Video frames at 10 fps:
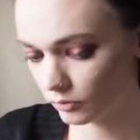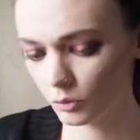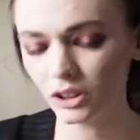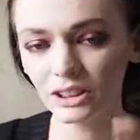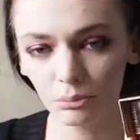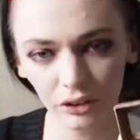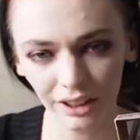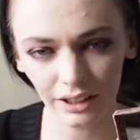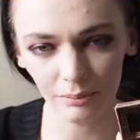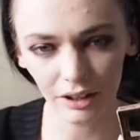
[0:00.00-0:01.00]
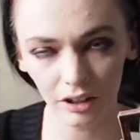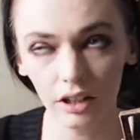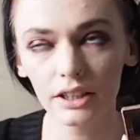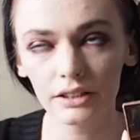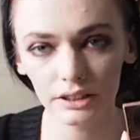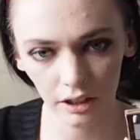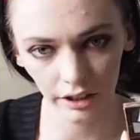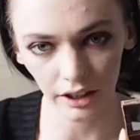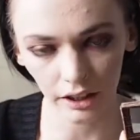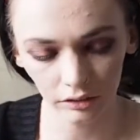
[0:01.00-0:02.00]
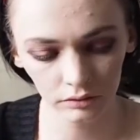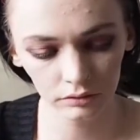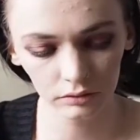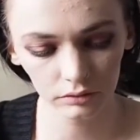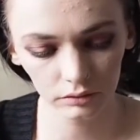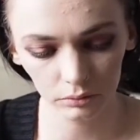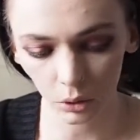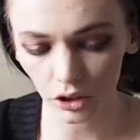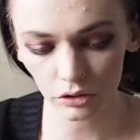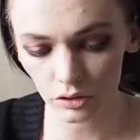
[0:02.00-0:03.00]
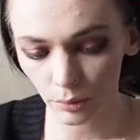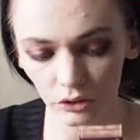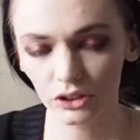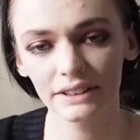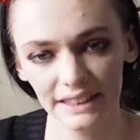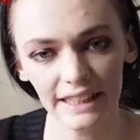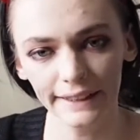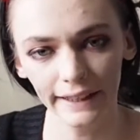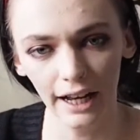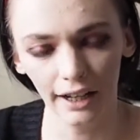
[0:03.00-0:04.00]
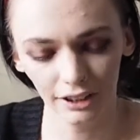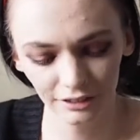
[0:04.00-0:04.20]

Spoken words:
What's the point of that mirror? It's tiny. What are you supposed to see in that?